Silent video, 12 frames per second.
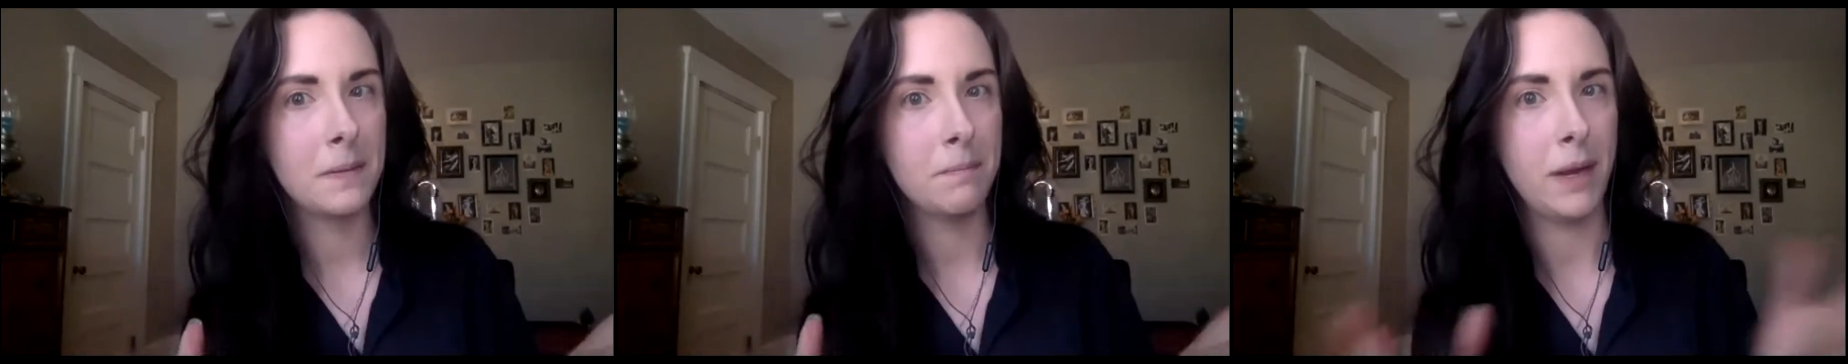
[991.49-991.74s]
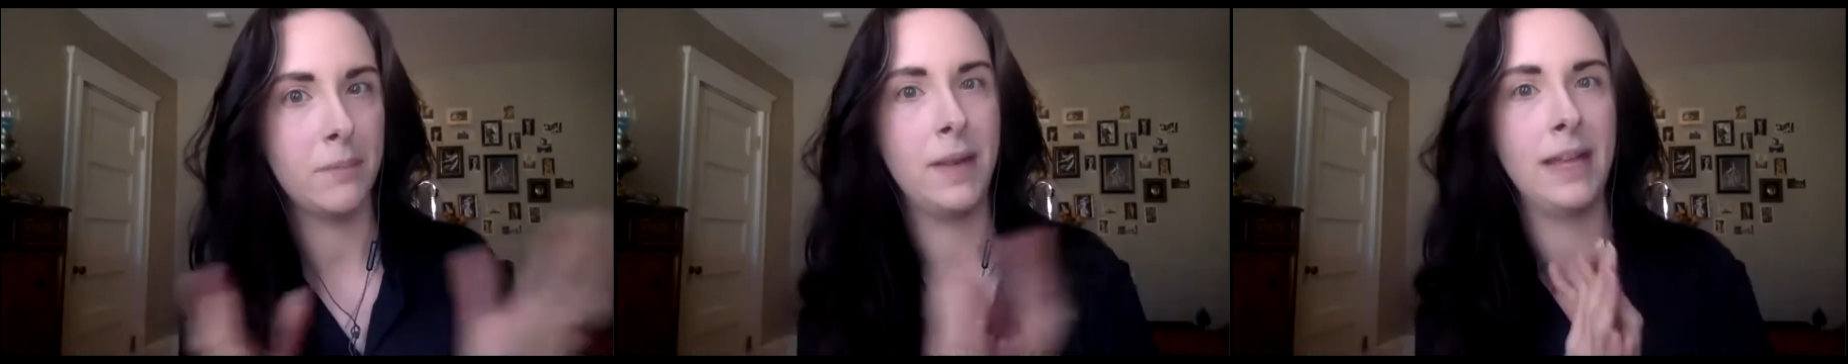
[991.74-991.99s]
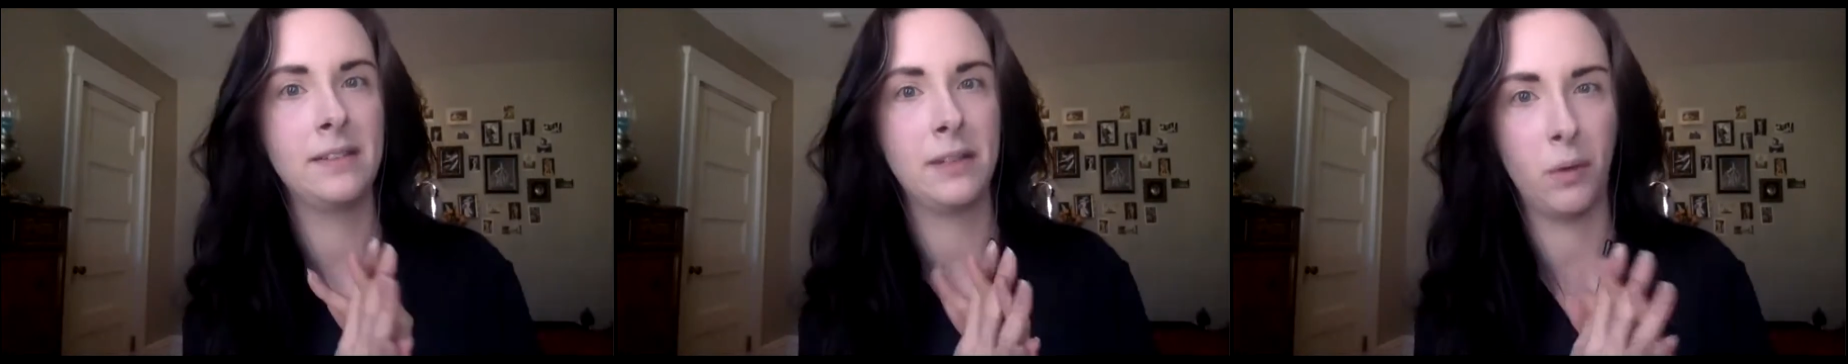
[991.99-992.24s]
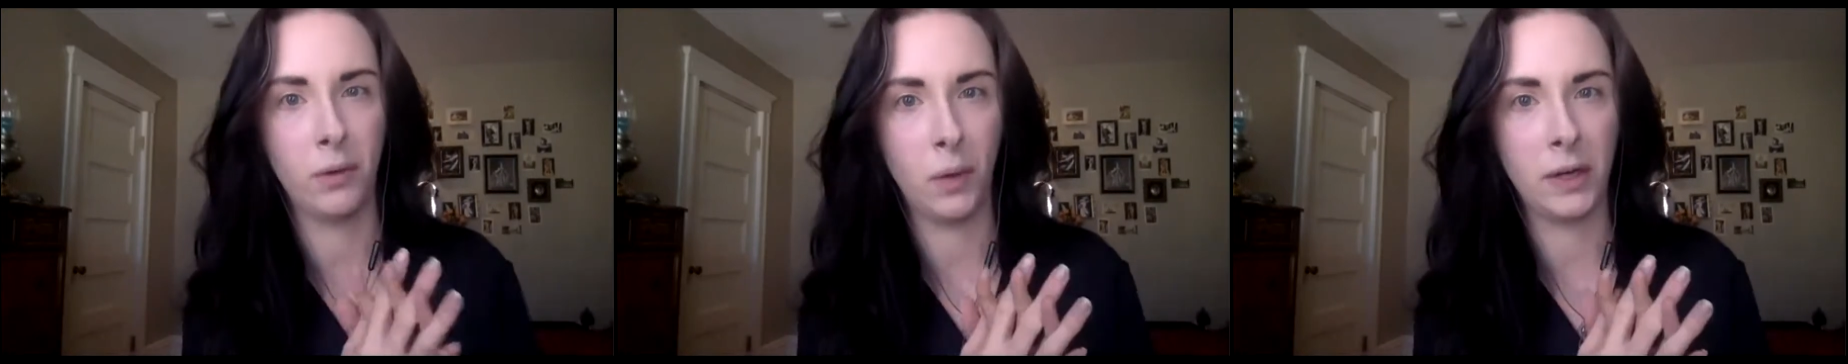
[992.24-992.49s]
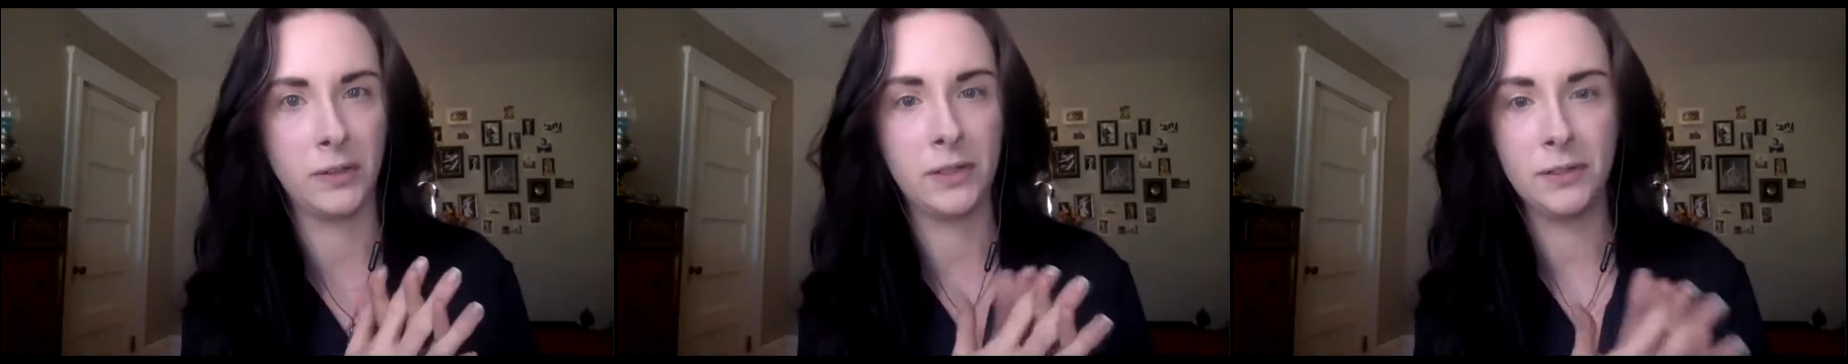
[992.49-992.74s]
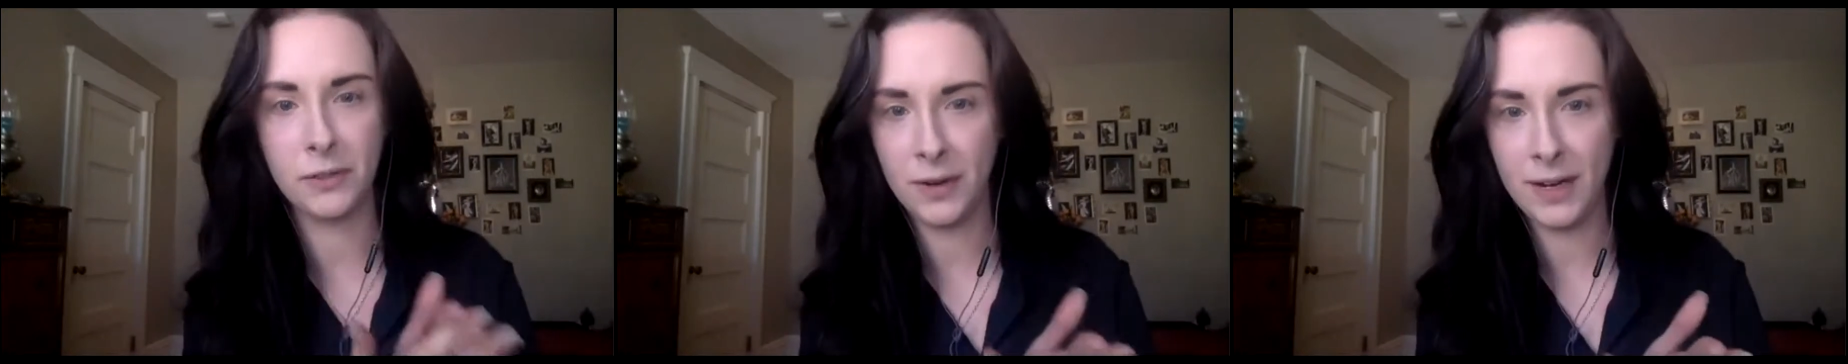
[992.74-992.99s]
might make someone want to
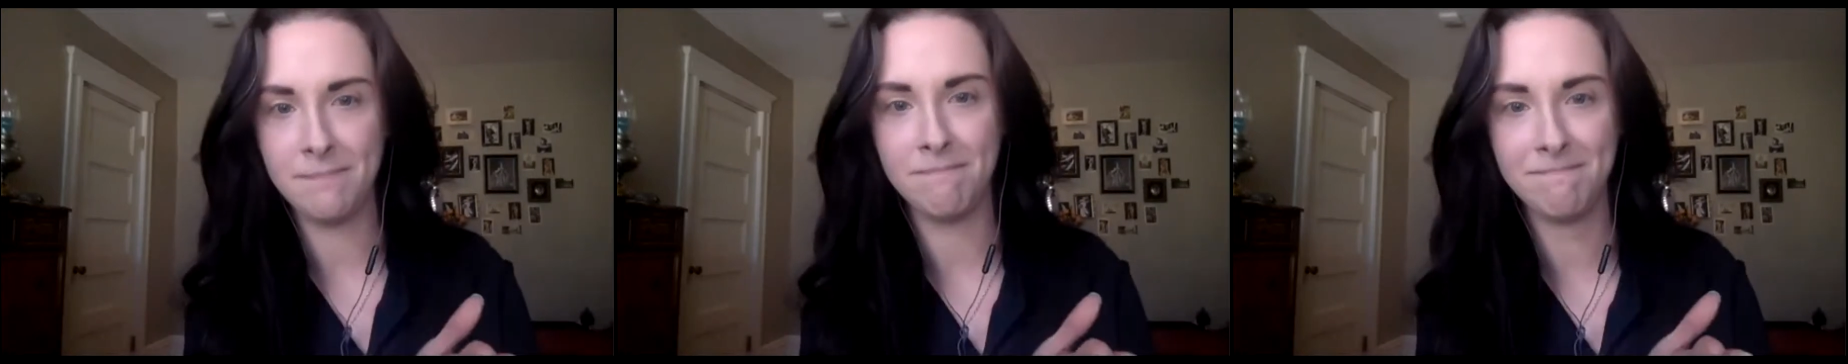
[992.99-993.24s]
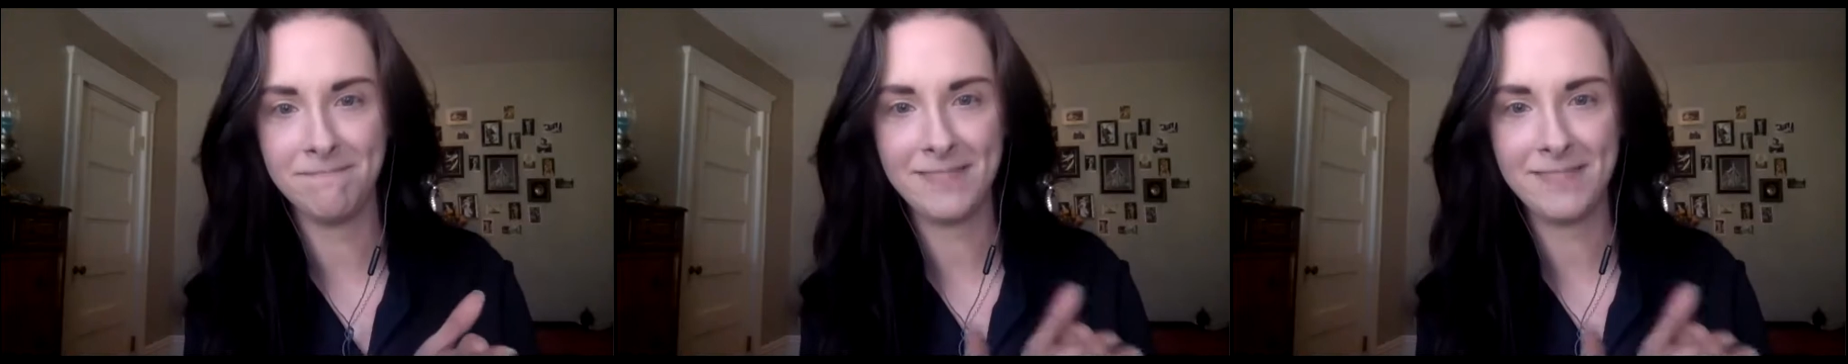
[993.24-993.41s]
scream.